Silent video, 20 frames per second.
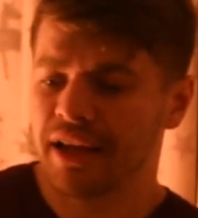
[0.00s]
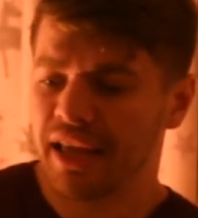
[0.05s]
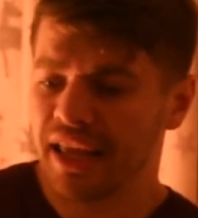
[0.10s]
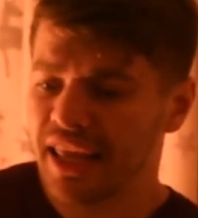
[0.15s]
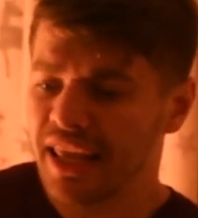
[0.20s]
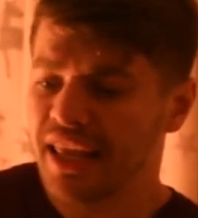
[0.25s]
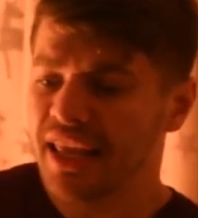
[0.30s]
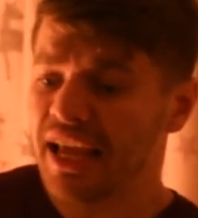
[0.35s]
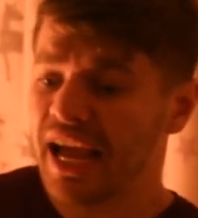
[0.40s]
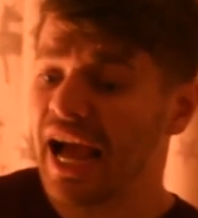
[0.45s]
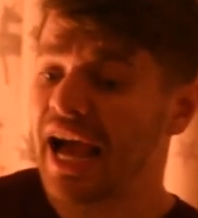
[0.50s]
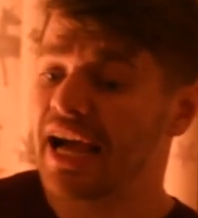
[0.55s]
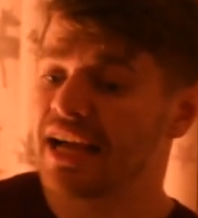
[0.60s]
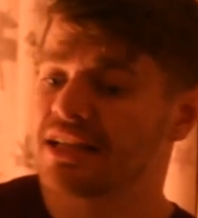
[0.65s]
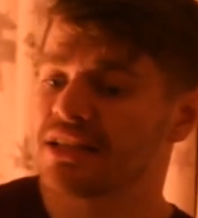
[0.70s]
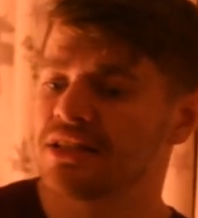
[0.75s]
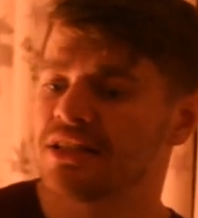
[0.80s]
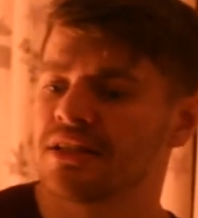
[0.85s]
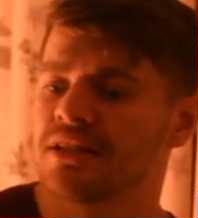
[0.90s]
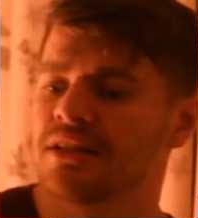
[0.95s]
he
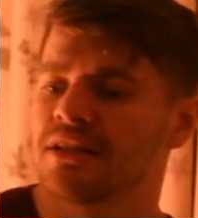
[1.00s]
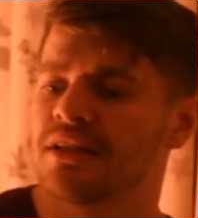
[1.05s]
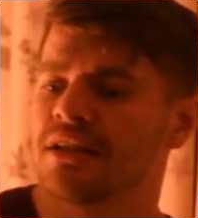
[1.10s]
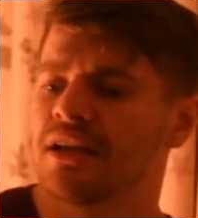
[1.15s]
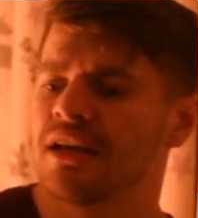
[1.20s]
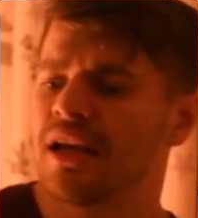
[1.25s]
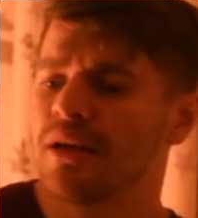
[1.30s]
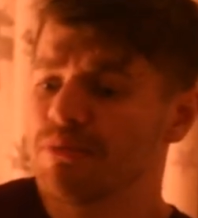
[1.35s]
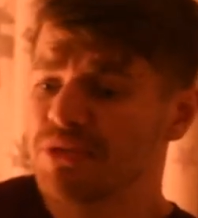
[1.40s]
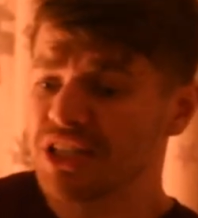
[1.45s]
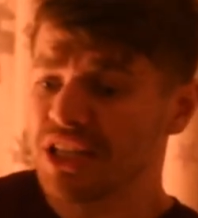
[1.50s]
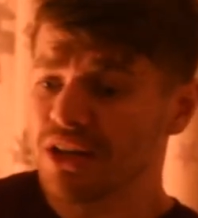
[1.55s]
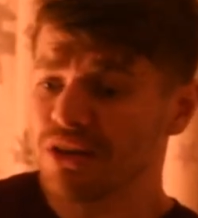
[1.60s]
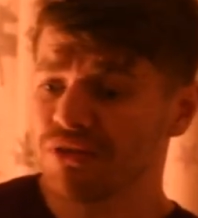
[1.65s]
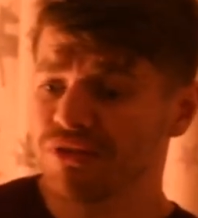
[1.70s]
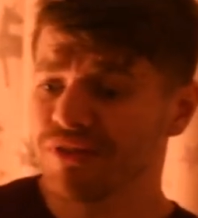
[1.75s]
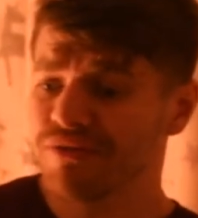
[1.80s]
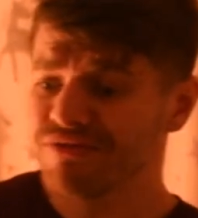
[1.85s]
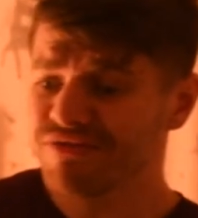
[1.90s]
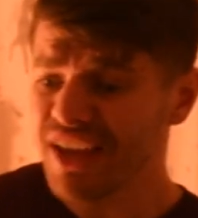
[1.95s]
has
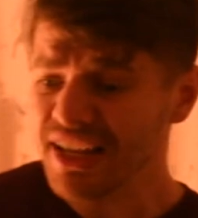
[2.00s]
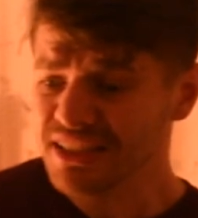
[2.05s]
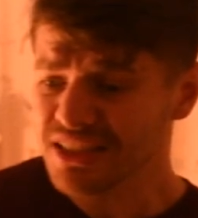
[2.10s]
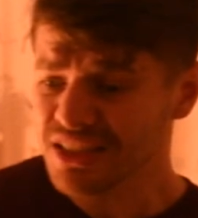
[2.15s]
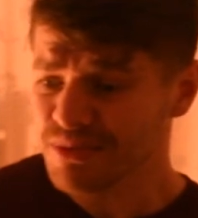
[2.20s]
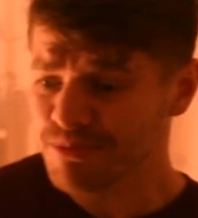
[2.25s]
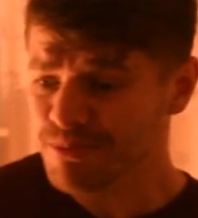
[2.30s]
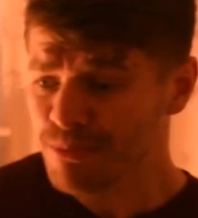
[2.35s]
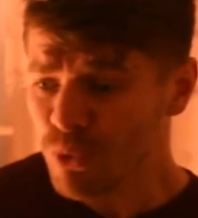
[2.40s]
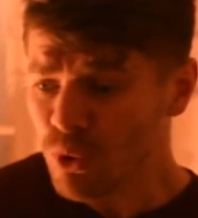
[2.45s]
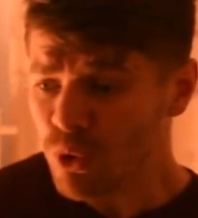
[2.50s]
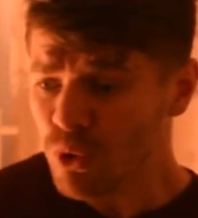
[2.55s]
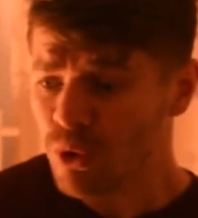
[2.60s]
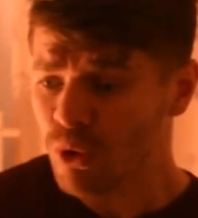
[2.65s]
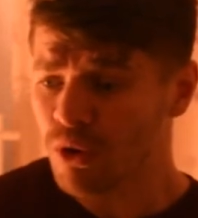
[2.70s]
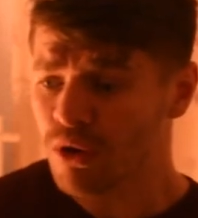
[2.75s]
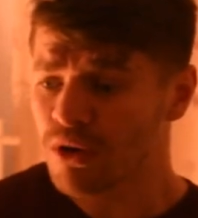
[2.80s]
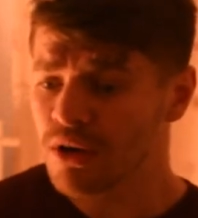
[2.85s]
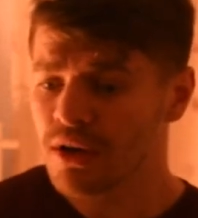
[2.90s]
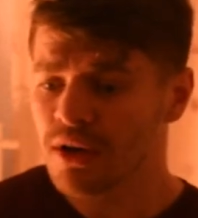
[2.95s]
himself invented
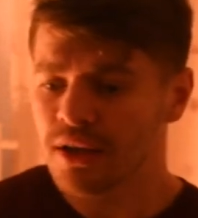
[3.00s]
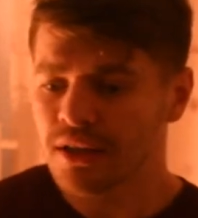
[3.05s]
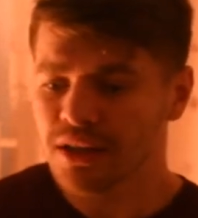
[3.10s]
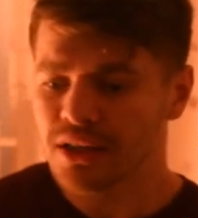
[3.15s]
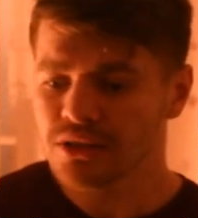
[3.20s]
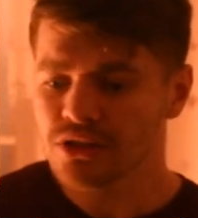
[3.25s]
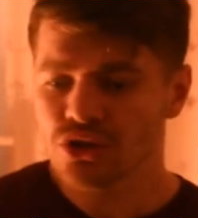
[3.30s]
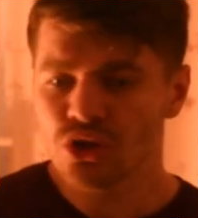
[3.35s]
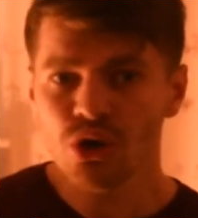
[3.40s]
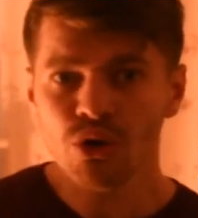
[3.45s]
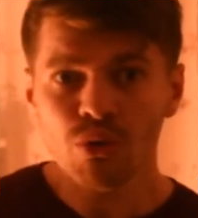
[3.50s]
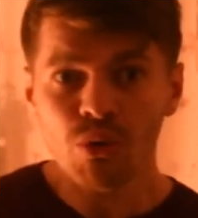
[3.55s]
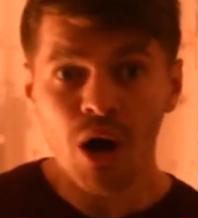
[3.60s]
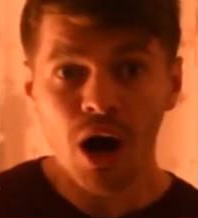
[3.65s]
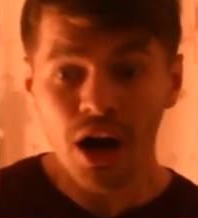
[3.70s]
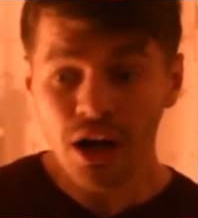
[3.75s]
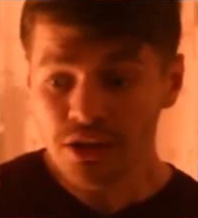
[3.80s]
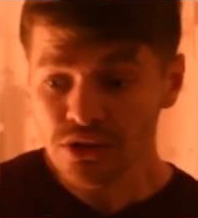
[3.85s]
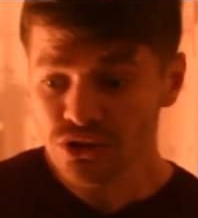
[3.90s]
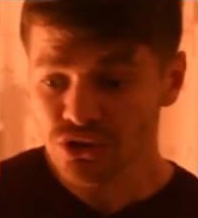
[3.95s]
more than
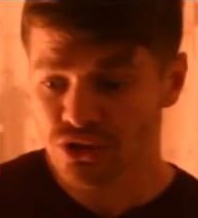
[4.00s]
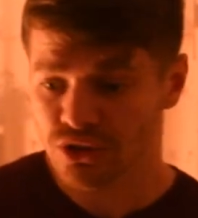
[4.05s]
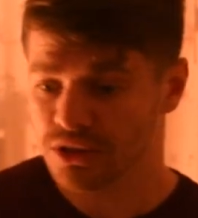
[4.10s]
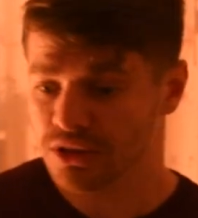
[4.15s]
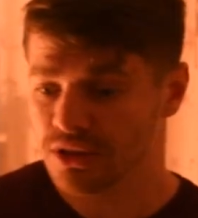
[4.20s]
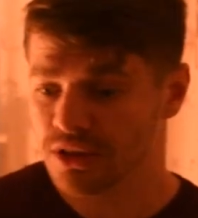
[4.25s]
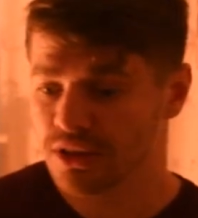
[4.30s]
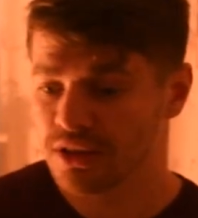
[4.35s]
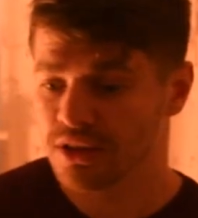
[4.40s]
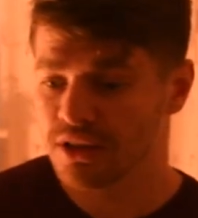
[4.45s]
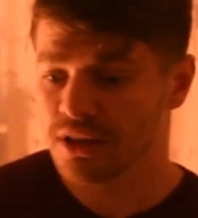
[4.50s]
200